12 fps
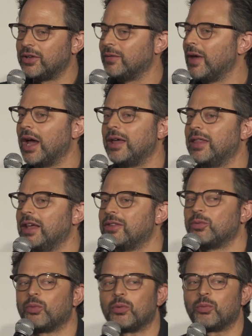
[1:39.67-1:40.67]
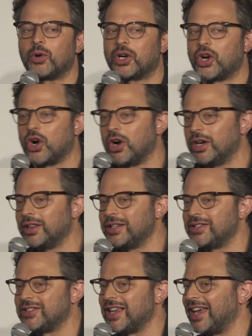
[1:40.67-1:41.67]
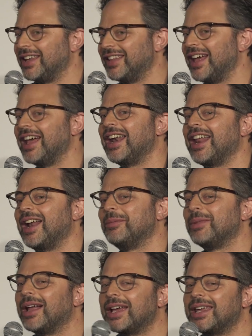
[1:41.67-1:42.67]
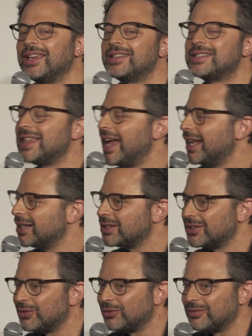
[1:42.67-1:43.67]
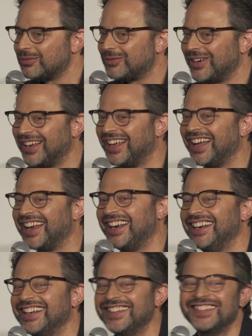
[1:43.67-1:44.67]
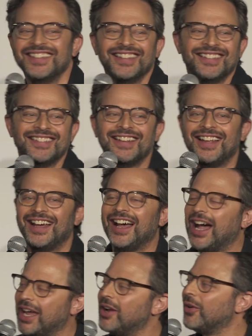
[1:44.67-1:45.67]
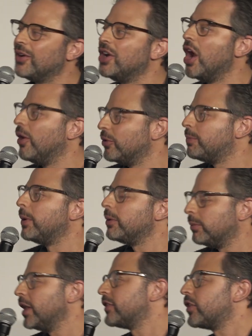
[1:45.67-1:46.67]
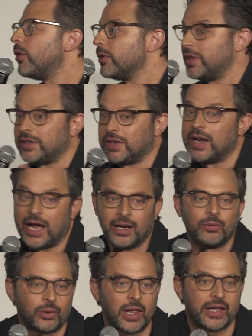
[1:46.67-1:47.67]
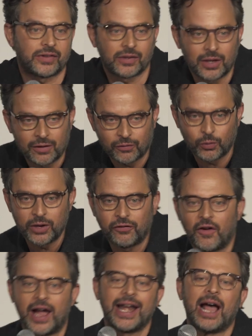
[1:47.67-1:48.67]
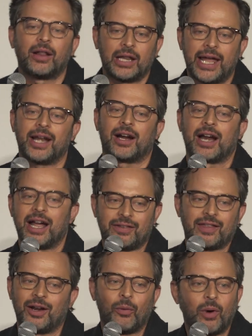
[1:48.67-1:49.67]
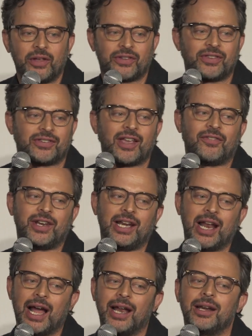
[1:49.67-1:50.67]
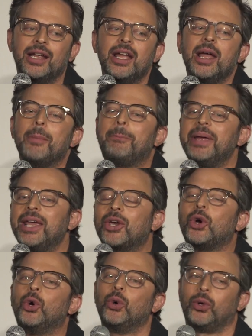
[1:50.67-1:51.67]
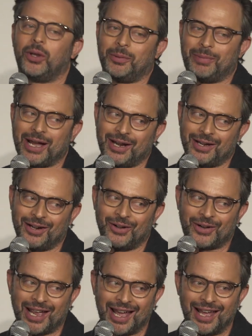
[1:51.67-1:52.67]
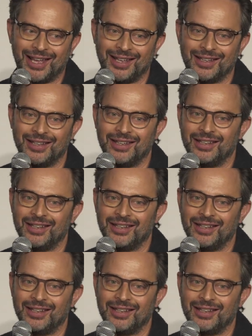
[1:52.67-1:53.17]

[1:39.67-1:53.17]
to. We're currently saying that, and I'm like, is that right? I don't know, but let's go with it tonight. If we find out later, guys, that it wasn't 79, be cool about it, okay?